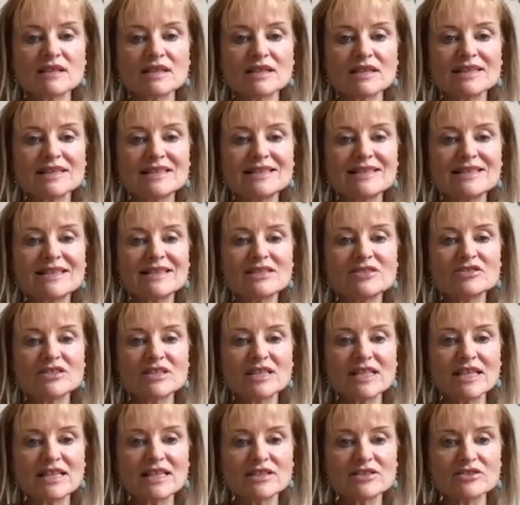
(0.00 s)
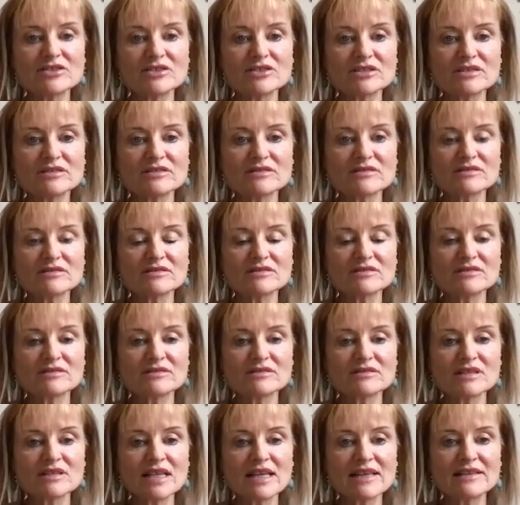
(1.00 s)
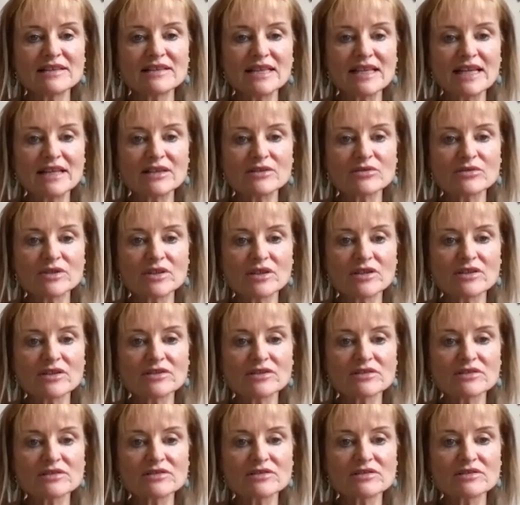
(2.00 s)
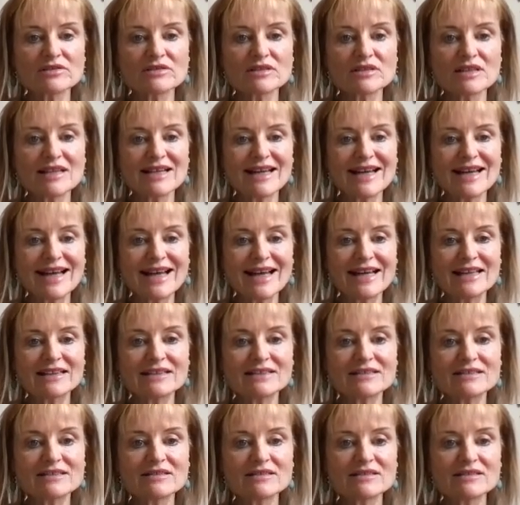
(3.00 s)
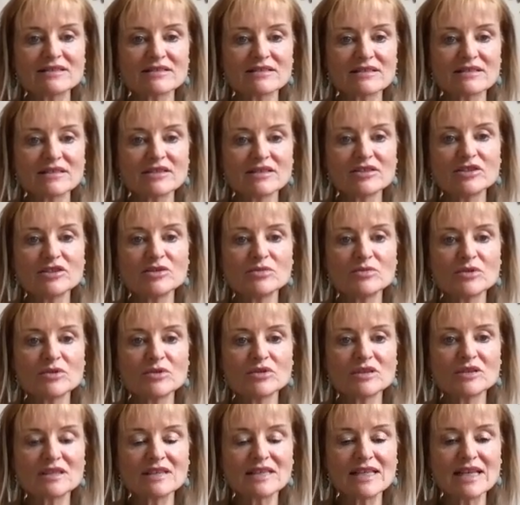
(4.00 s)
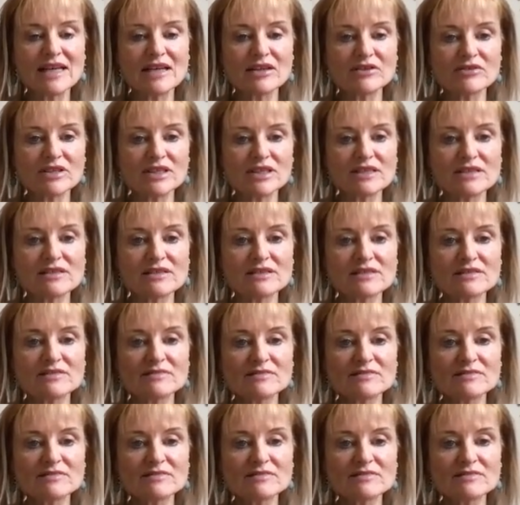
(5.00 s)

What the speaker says: an initiation at the equinox and the new moon in Aries.